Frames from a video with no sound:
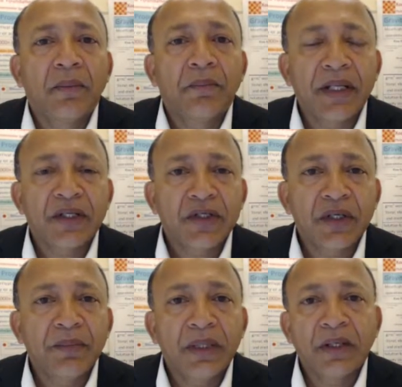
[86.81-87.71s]

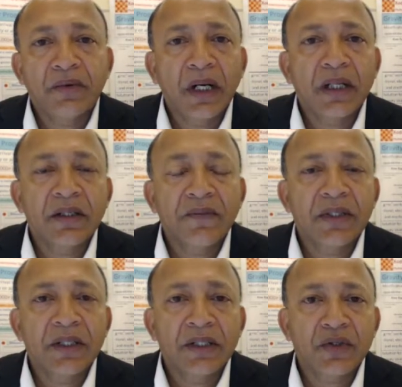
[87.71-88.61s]
being
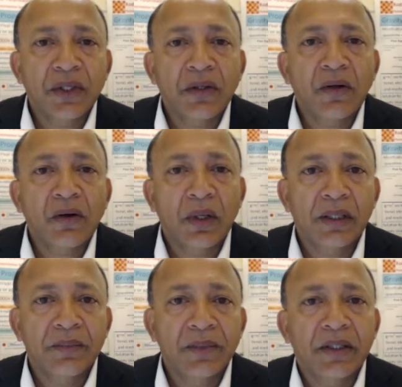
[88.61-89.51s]
relativity, string, or
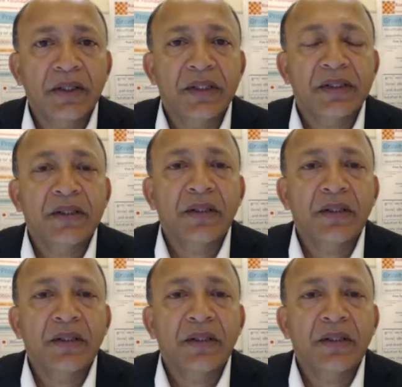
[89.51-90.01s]
quantum theories.